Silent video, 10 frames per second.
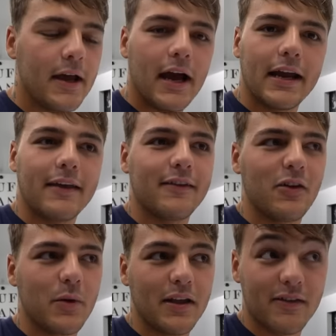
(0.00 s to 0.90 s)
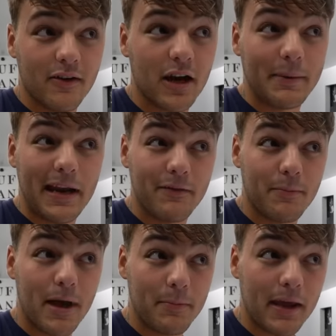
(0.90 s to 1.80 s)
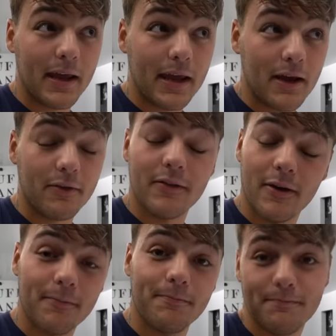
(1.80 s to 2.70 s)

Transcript: I guess either way, it's still coming out of my bank account, so